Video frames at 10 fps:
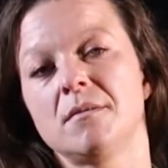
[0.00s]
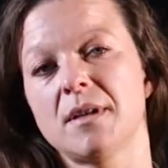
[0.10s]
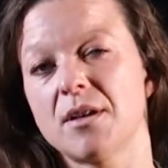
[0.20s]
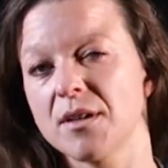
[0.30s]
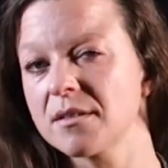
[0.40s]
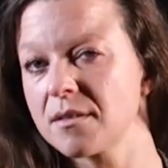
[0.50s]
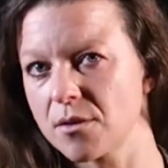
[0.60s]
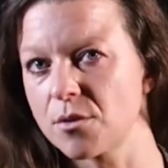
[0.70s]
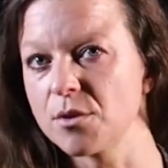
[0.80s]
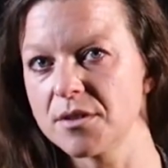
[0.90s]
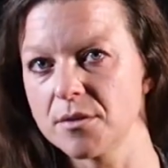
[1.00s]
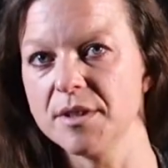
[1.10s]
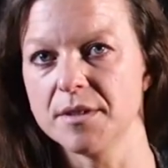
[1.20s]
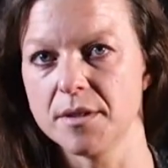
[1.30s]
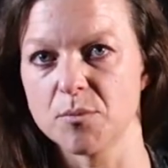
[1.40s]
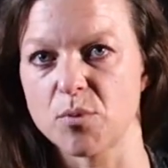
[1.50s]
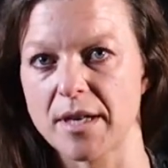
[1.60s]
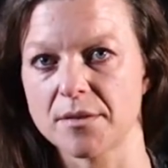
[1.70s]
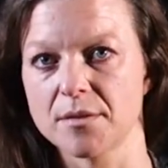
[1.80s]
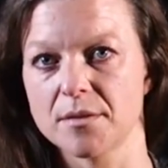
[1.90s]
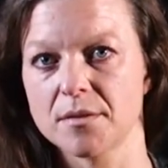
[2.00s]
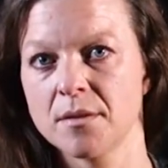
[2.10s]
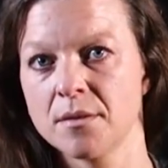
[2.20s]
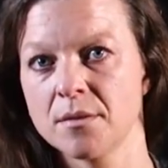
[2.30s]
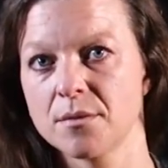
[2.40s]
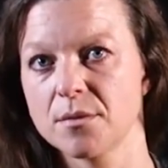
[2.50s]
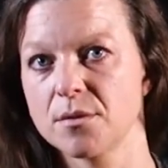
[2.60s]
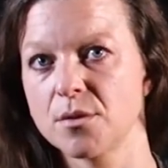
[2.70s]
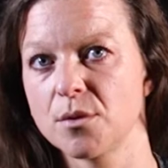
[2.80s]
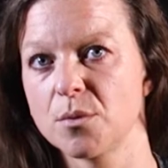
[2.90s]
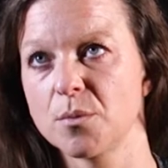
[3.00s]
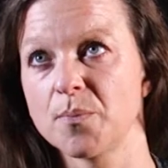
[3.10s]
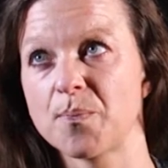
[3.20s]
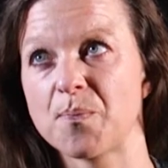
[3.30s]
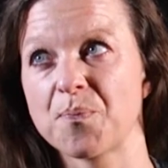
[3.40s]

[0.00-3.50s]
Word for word: Now, that's not always so easy in practice. So